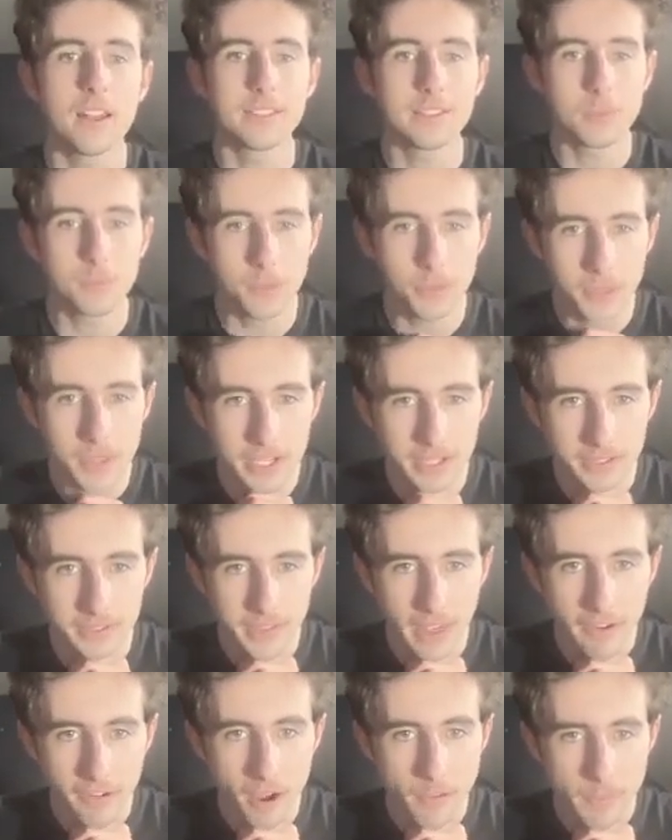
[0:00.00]
Someone thinks
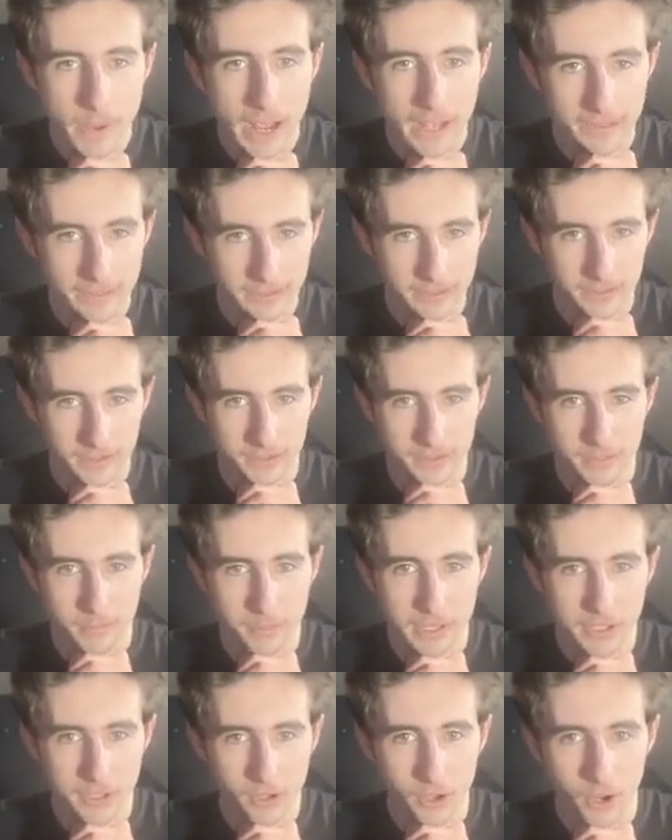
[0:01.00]
there are patterns to
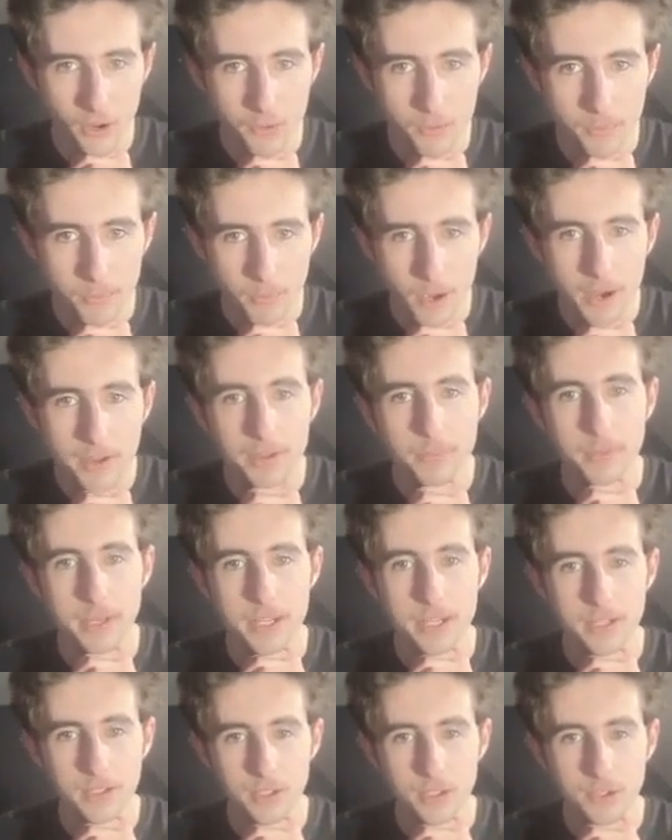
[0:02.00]
make your own
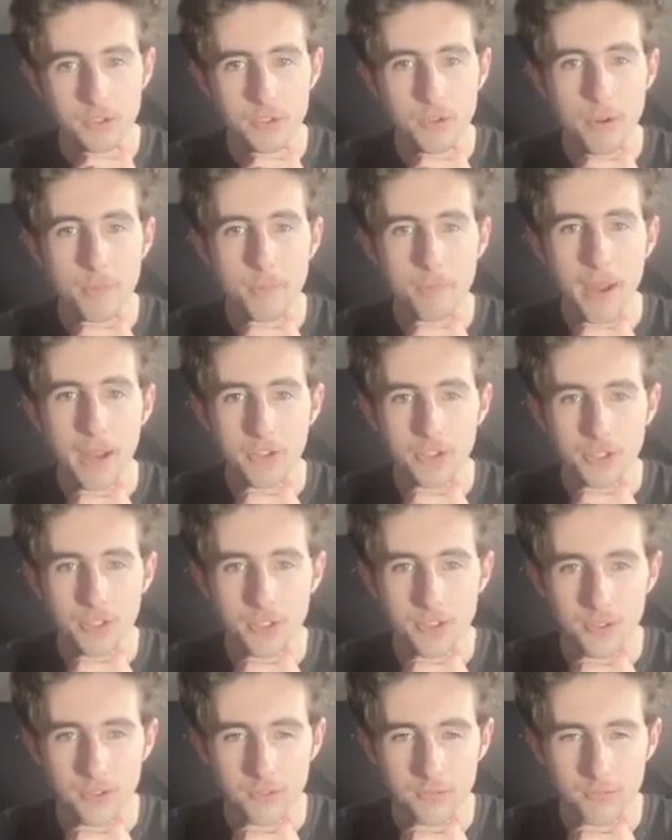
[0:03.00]
Barnaby. Could you
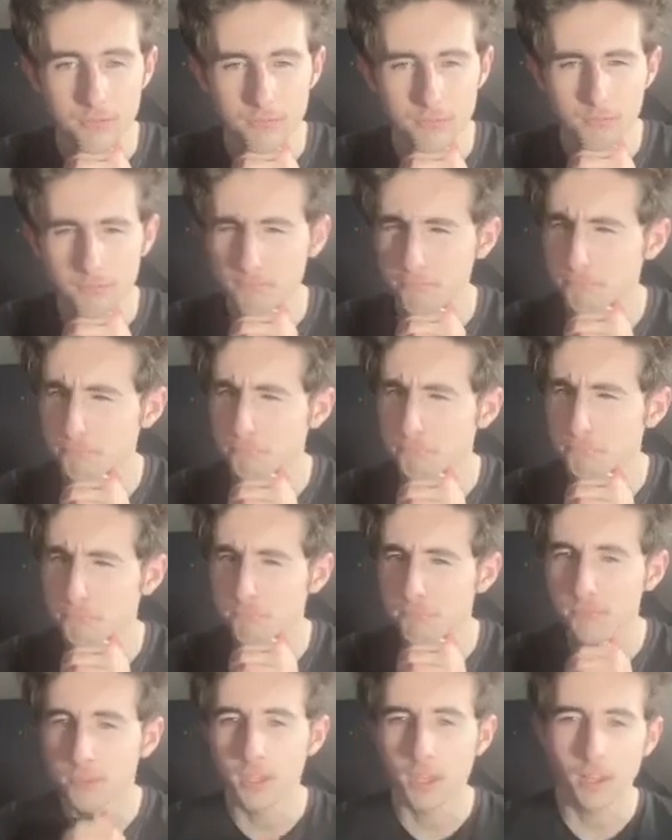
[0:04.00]
imagine?
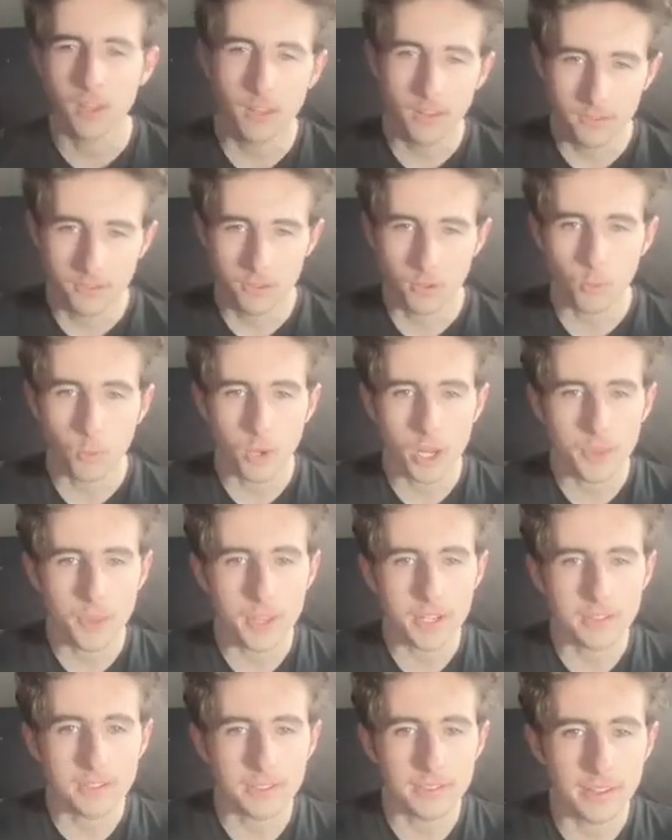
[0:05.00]
It's a weird
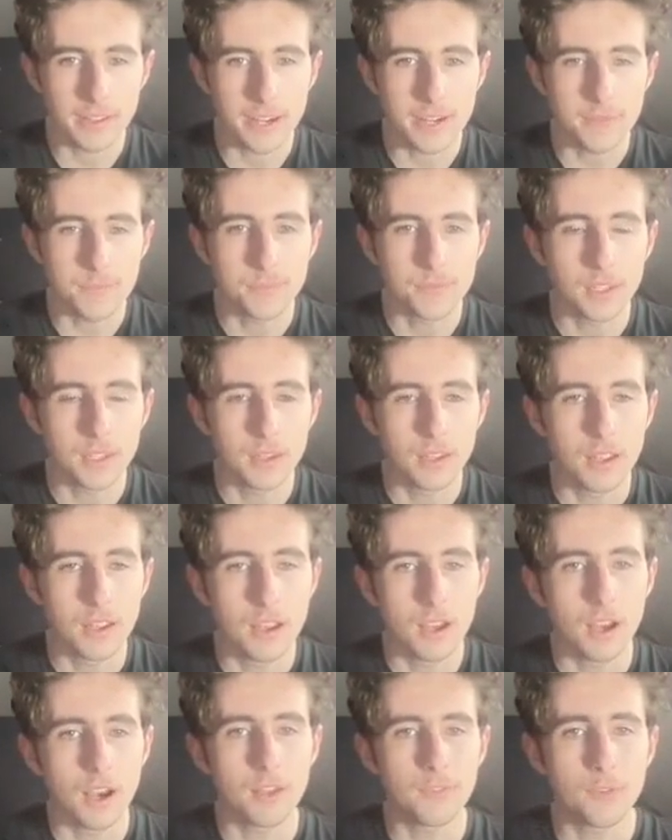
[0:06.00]
thing to say.
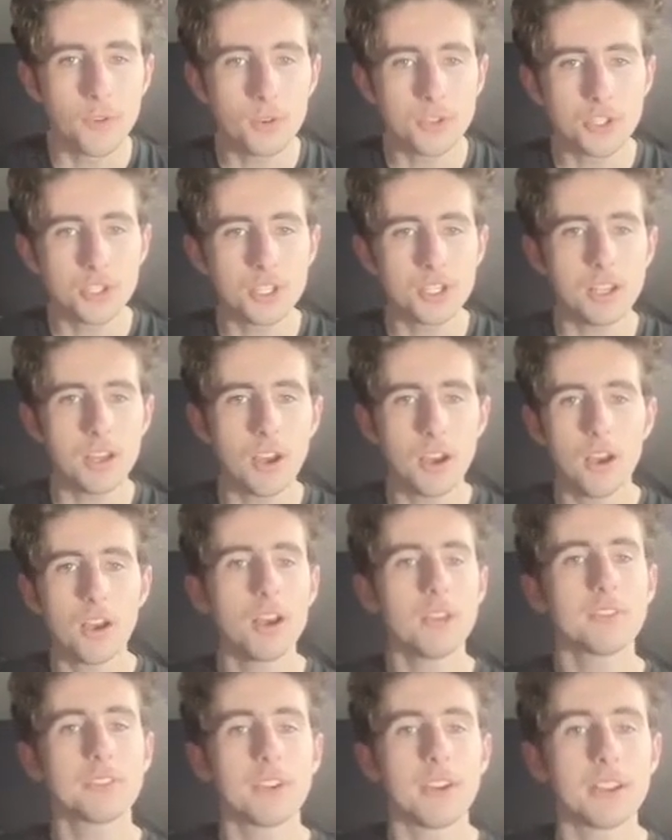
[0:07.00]
Unfortunately,
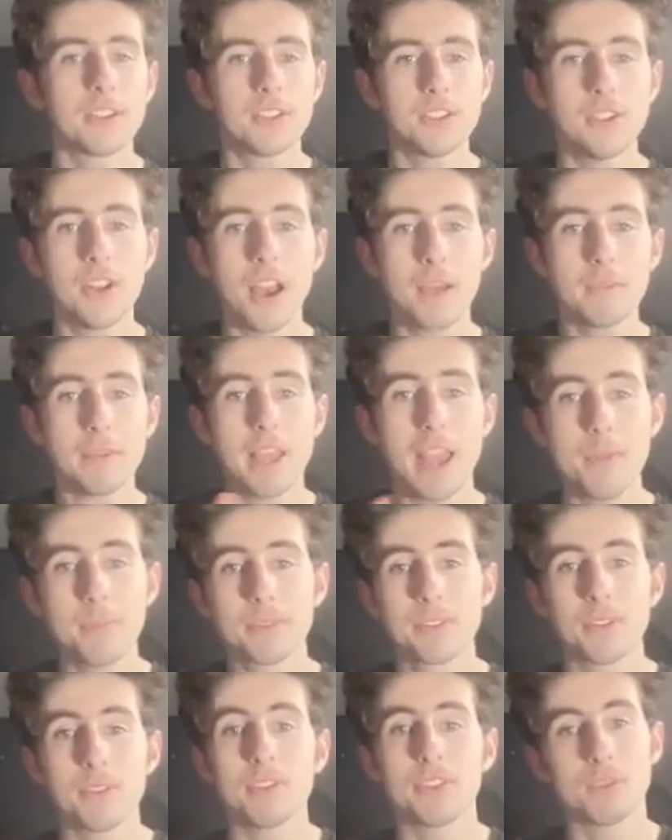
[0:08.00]
uh, sorry, do you know how many
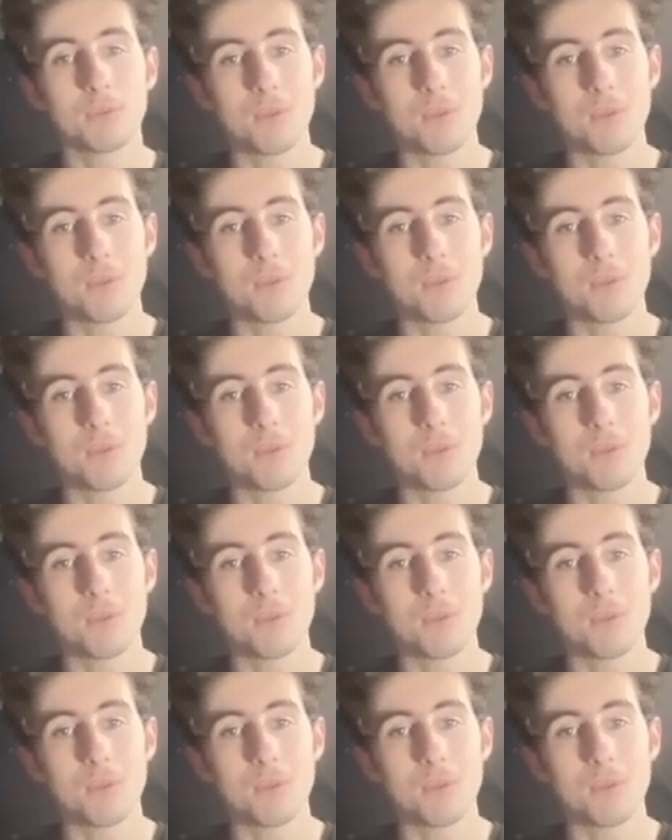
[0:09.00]
episodes